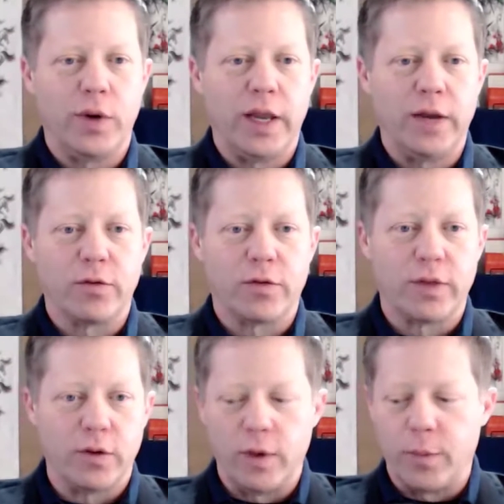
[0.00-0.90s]
pretty
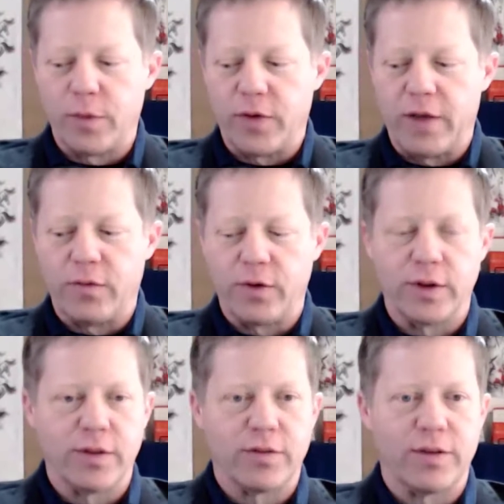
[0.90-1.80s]
interesting. You're number five on
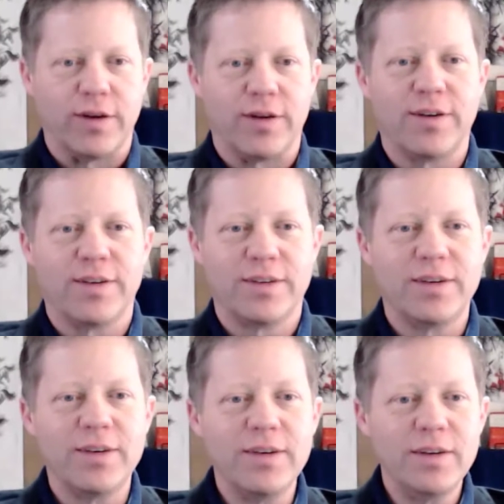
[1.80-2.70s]
your list here.
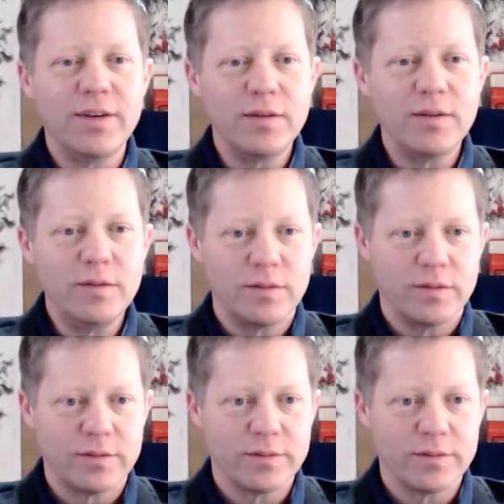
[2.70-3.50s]
Yes.